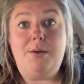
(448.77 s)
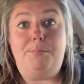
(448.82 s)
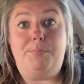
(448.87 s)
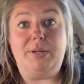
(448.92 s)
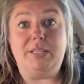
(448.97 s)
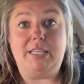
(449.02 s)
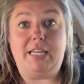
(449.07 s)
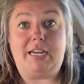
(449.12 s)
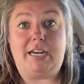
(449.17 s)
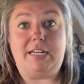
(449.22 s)

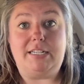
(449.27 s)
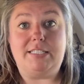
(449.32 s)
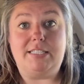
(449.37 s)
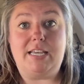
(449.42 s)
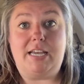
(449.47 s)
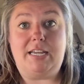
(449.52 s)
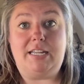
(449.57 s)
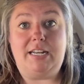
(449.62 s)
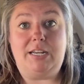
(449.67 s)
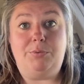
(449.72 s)
but like I
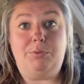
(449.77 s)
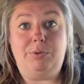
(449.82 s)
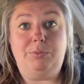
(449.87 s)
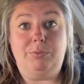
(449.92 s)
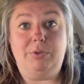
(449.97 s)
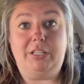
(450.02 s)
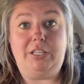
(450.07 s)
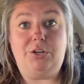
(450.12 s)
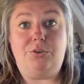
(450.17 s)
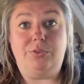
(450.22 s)
said, it would
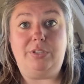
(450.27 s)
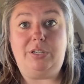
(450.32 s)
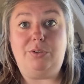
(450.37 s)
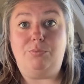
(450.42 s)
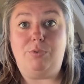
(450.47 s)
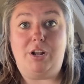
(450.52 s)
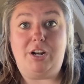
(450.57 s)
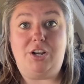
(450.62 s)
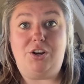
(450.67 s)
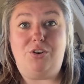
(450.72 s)
really only
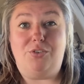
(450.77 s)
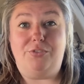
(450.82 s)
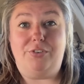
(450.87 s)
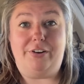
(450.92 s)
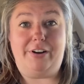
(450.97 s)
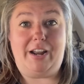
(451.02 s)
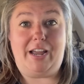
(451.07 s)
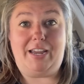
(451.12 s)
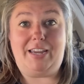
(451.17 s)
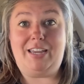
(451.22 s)
run it
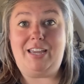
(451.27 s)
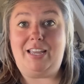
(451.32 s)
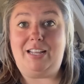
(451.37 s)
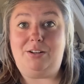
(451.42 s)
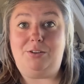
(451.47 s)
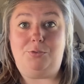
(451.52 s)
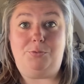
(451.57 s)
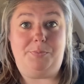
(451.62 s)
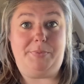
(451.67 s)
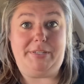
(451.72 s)
overnight and
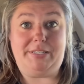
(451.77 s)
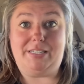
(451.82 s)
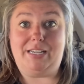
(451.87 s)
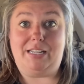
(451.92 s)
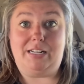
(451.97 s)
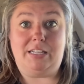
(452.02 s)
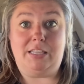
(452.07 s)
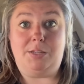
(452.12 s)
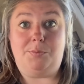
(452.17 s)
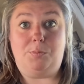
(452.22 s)
it would be
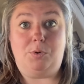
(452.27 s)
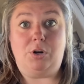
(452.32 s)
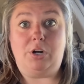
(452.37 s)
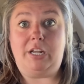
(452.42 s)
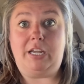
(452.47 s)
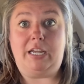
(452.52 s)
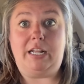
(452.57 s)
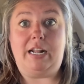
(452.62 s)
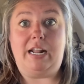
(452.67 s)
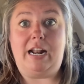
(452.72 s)
dead in the
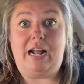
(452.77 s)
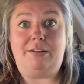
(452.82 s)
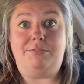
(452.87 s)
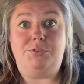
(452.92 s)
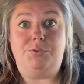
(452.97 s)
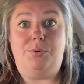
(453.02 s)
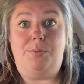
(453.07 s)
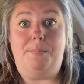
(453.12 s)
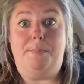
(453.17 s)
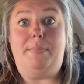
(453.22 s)
morning, and I'd have
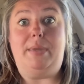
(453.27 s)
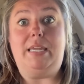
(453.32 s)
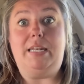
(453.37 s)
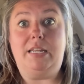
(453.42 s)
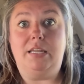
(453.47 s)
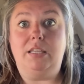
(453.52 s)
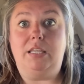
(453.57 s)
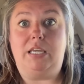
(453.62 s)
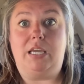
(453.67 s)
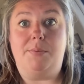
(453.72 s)
to
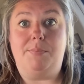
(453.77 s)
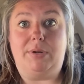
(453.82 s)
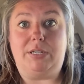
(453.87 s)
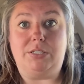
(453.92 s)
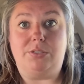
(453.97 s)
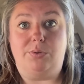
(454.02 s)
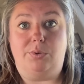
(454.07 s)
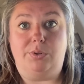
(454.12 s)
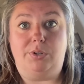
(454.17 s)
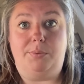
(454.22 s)
immediately get my
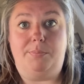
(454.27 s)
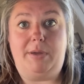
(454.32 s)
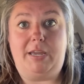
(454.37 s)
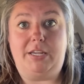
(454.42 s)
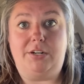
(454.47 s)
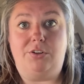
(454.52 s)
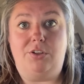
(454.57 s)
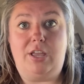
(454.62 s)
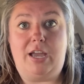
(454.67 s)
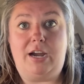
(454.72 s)
solar
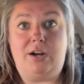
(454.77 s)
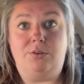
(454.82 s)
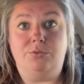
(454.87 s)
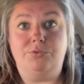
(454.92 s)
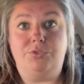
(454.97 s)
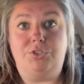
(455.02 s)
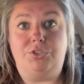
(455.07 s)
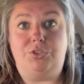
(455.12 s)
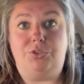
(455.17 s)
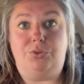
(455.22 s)
panel
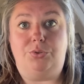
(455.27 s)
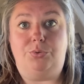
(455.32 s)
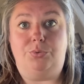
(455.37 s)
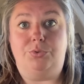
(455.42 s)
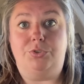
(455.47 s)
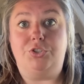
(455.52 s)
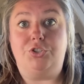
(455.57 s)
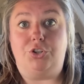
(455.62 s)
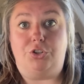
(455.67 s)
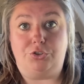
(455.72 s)
out
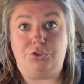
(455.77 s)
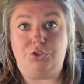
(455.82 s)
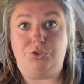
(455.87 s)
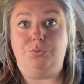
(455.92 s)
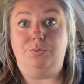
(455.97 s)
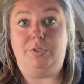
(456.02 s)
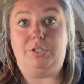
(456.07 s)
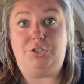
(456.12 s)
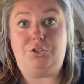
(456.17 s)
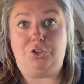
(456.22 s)
to start to
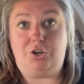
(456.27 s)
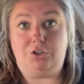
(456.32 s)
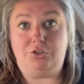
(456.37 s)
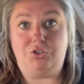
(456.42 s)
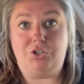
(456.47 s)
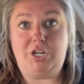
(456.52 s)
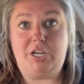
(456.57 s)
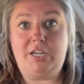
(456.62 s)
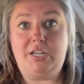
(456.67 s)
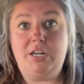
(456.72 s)

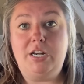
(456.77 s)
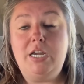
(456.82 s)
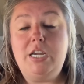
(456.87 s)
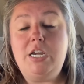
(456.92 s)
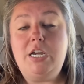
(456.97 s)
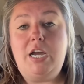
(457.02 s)
recharge it.